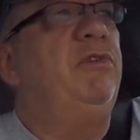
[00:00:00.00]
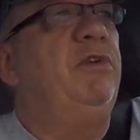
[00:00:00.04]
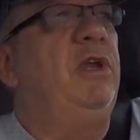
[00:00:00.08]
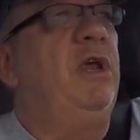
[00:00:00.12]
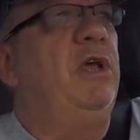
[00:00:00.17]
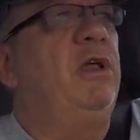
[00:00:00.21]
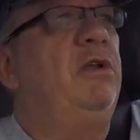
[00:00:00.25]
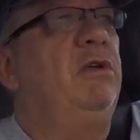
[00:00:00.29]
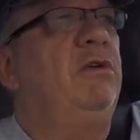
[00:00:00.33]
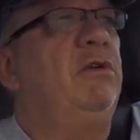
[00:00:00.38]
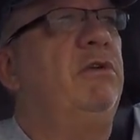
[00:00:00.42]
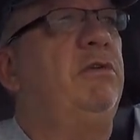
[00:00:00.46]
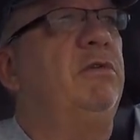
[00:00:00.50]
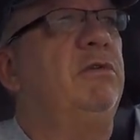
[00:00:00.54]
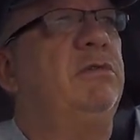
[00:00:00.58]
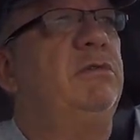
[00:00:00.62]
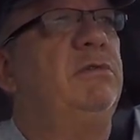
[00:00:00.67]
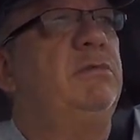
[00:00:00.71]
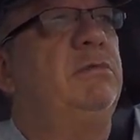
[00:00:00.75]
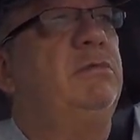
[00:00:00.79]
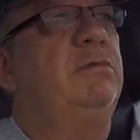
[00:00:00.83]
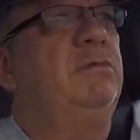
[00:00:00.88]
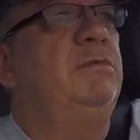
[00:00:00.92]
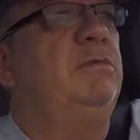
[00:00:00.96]
together and
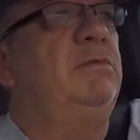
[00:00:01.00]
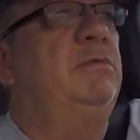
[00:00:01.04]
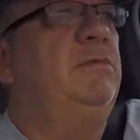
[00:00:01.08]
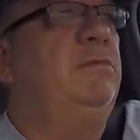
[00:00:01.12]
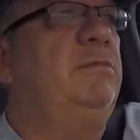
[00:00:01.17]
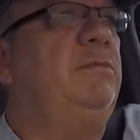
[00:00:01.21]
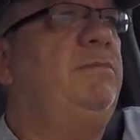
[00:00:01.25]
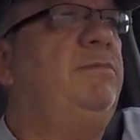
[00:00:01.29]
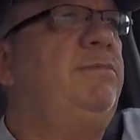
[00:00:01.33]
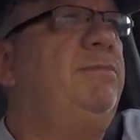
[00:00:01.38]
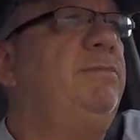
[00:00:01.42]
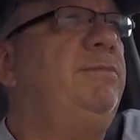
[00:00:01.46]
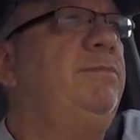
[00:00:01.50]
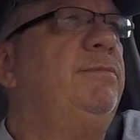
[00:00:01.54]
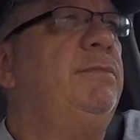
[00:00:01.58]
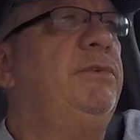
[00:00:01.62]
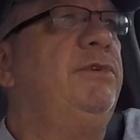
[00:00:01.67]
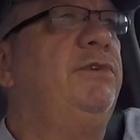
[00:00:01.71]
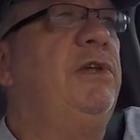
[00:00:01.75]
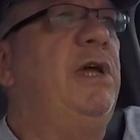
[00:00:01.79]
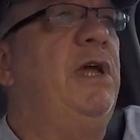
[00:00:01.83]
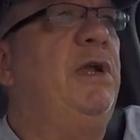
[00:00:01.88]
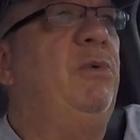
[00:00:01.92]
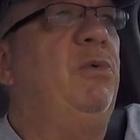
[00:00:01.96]

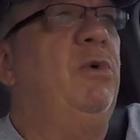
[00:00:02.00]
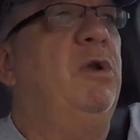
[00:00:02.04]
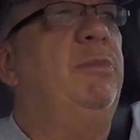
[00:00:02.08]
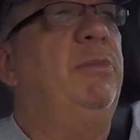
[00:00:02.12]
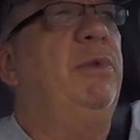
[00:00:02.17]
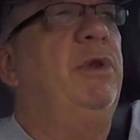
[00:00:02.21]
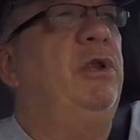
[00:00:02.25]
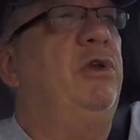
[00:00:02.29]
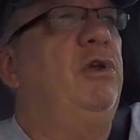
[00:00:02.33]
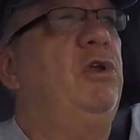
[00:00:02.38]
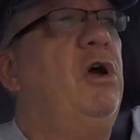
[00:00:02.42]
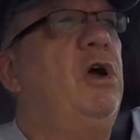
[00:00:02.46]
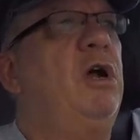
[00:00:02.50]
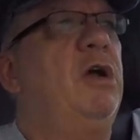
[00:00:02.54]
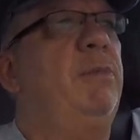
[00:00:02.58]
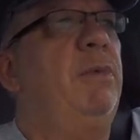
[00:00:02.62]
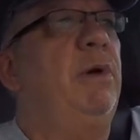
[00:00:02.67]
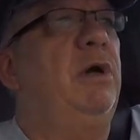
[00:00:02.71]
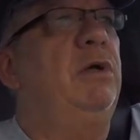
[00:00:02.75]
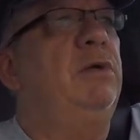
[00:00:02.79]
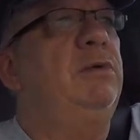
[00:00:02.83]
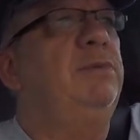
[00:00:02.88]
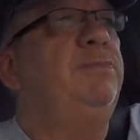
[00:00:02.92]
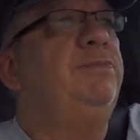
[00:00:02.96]
decide what I'm gonna talk
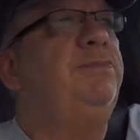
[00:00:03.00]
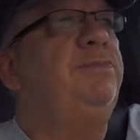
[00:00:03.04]
about.